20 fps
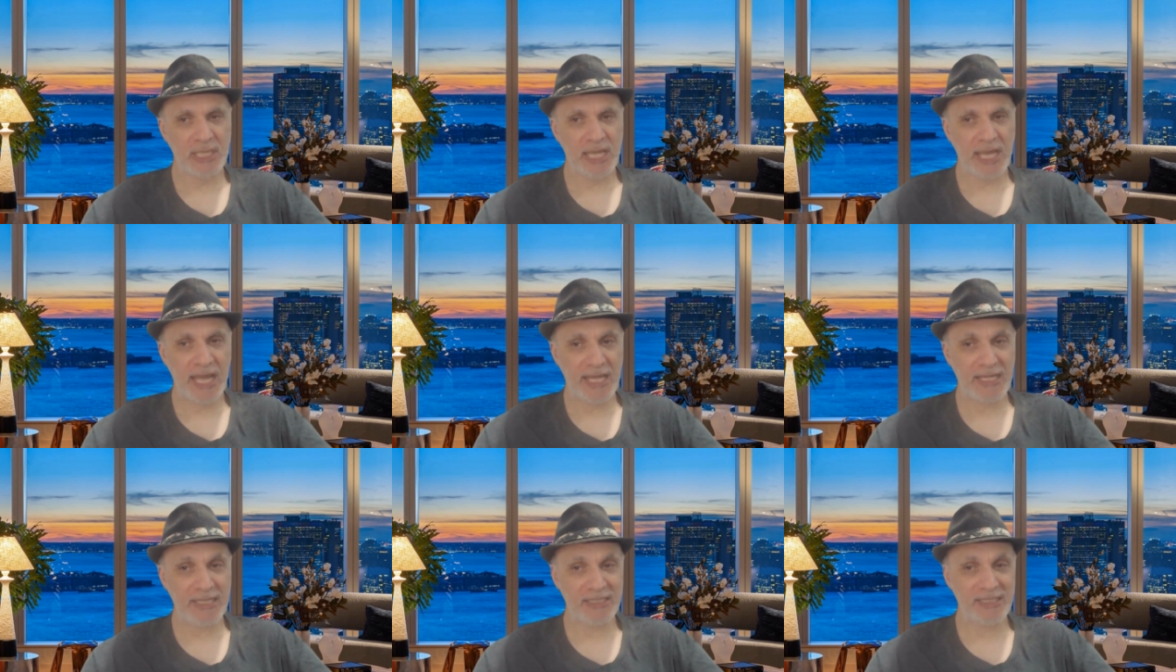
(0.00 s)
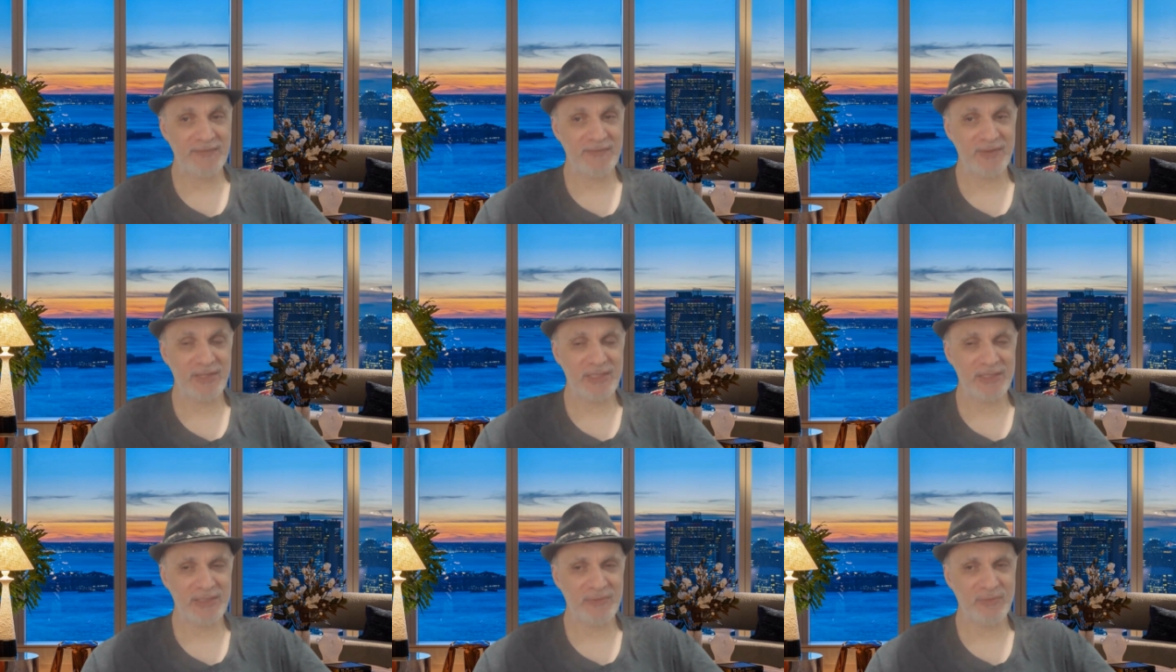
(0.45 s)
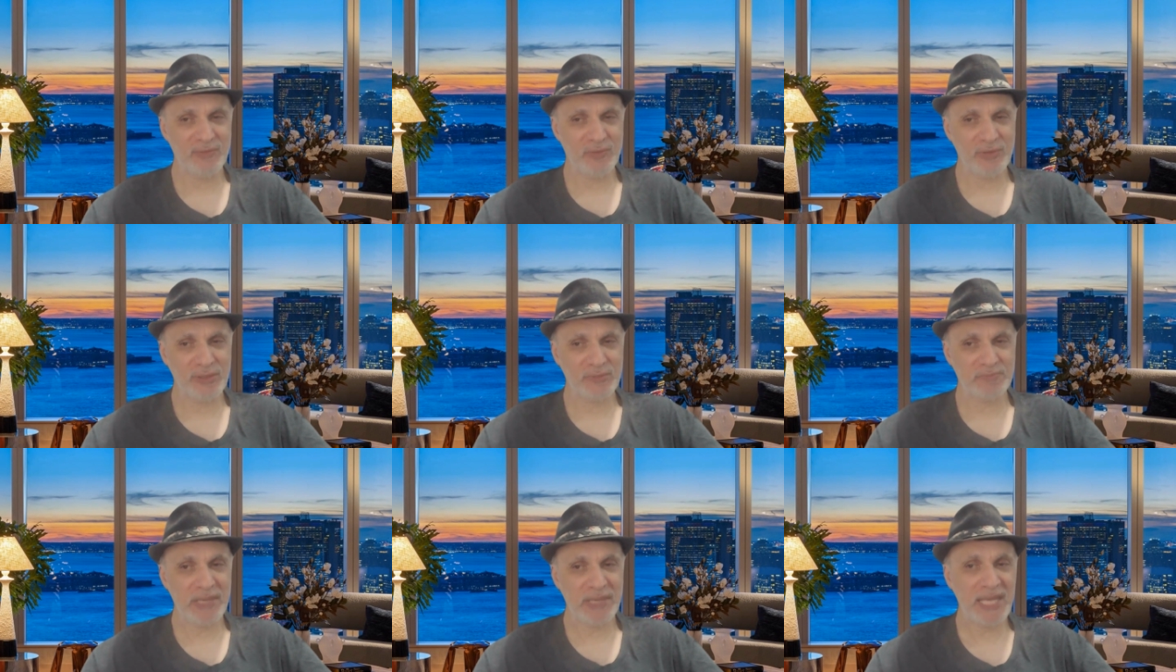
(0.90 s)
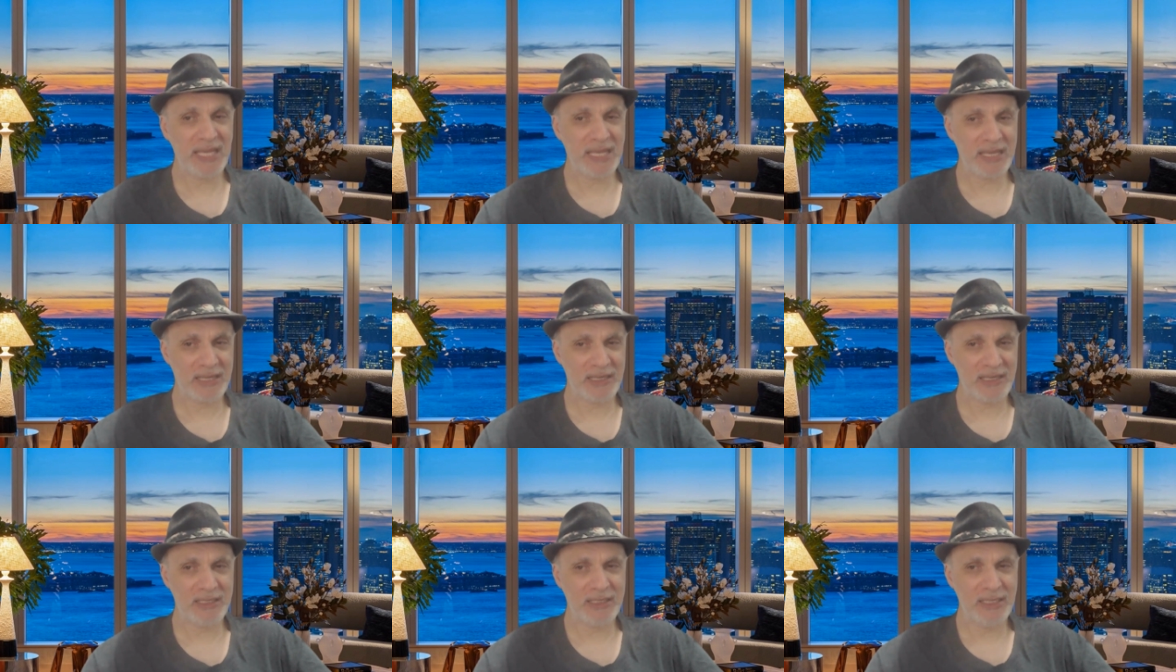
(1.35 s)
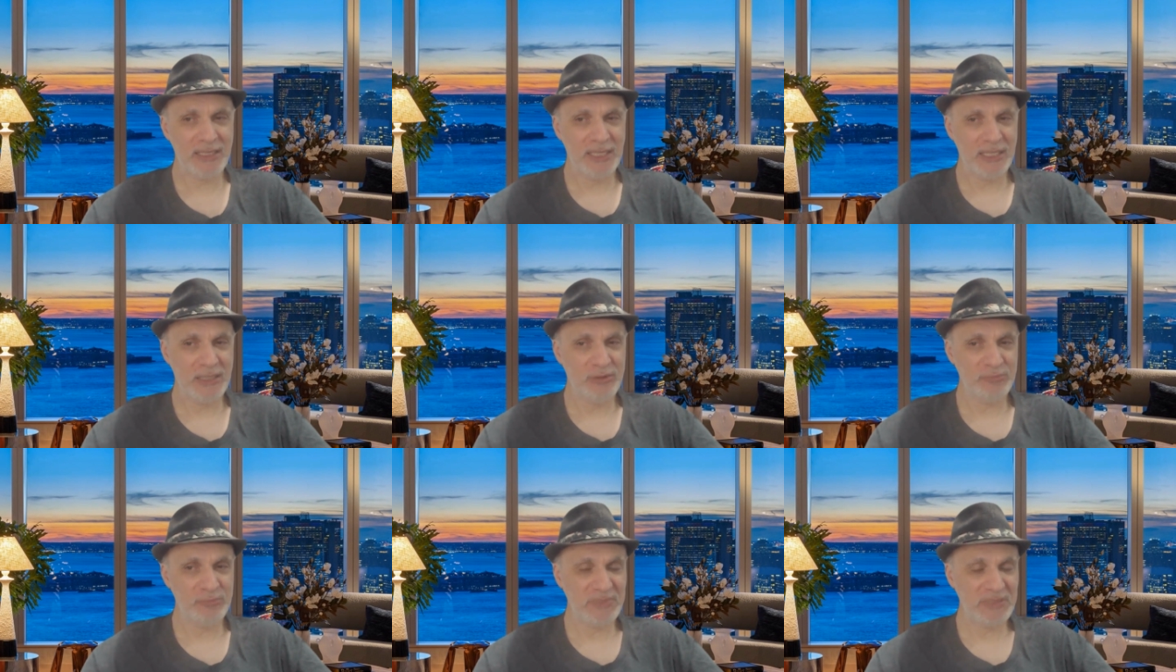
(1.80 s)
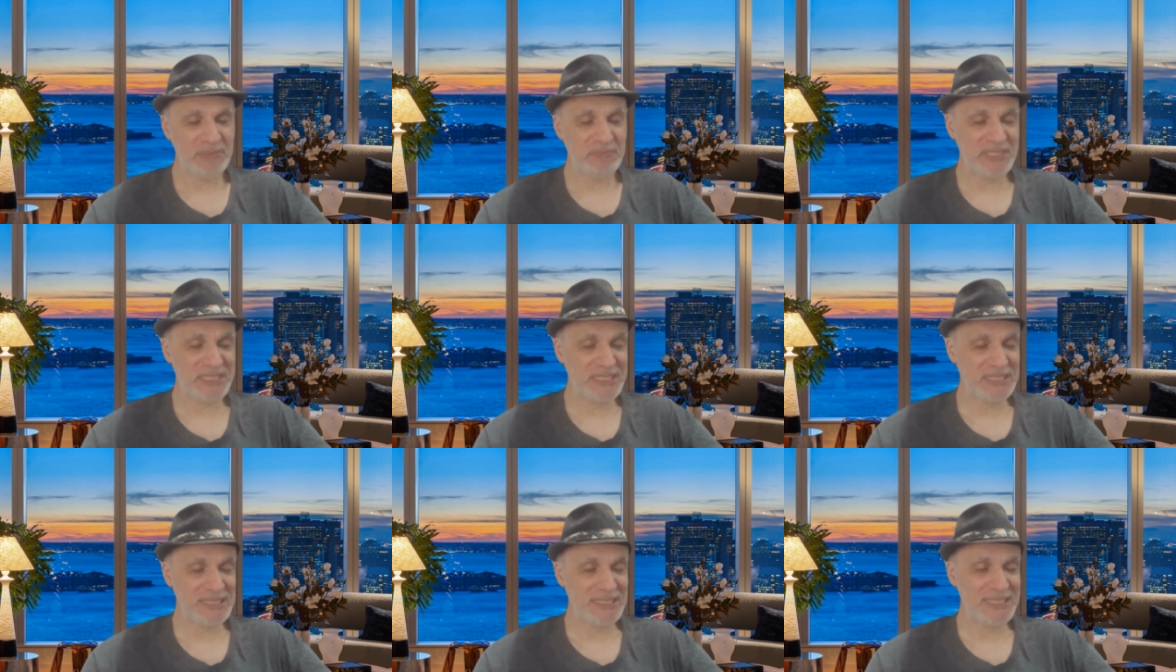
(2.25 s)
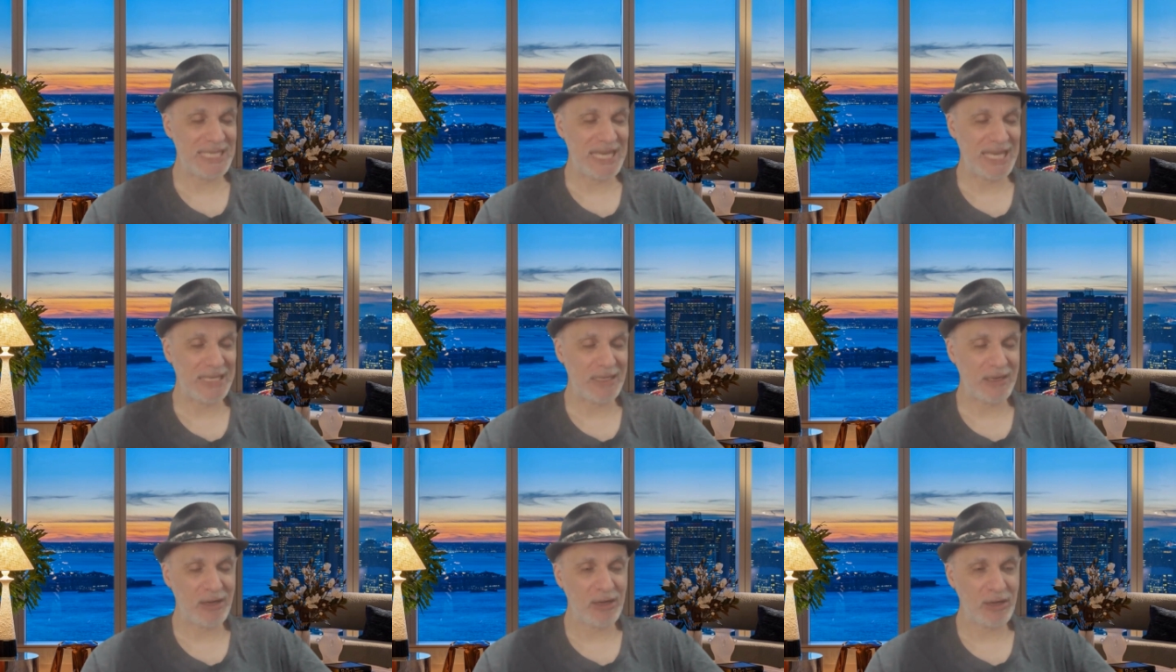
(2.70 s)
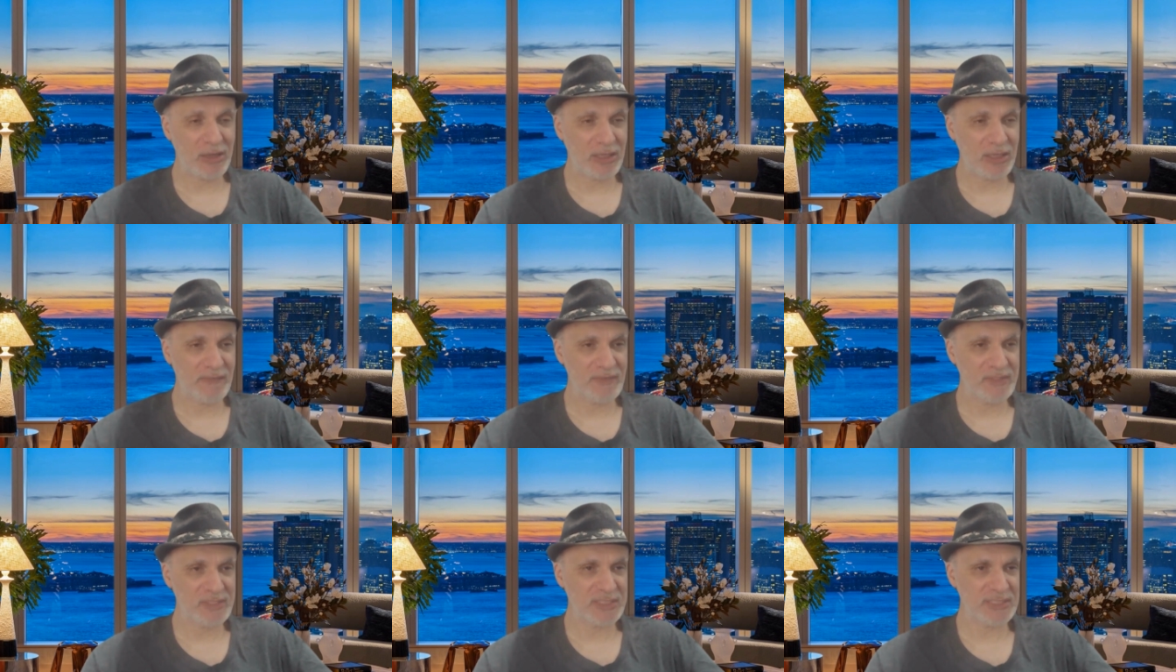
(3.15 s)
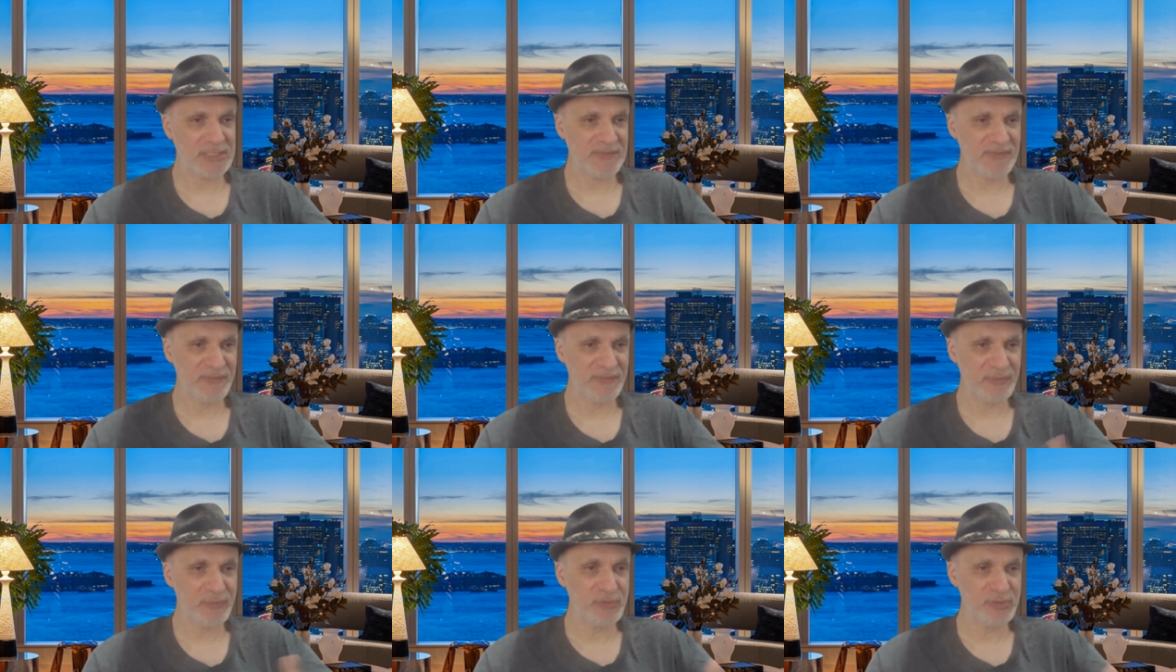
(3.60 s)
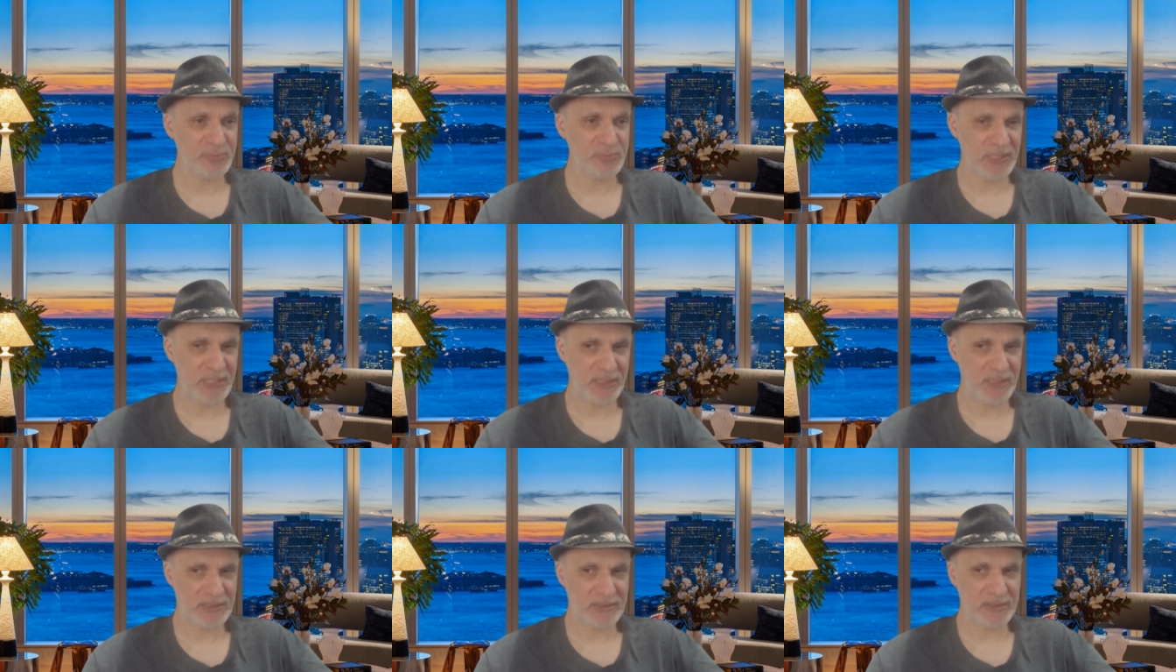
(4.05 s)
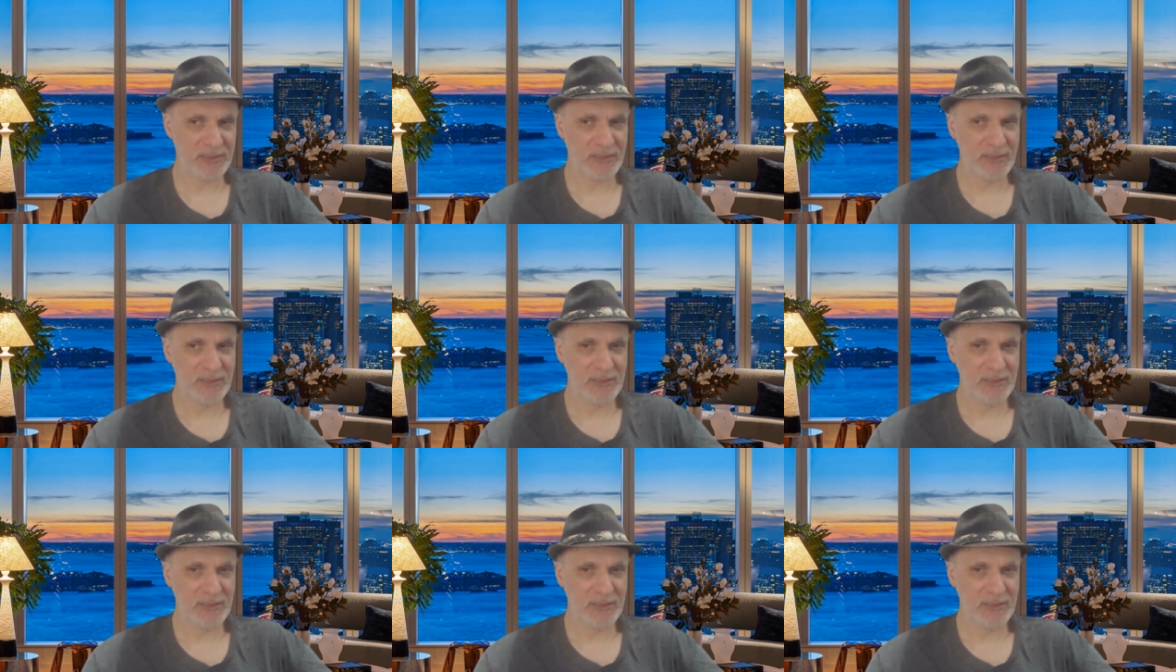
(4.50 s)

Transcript: And even the word pair could be P E A R, which is the fruit pear,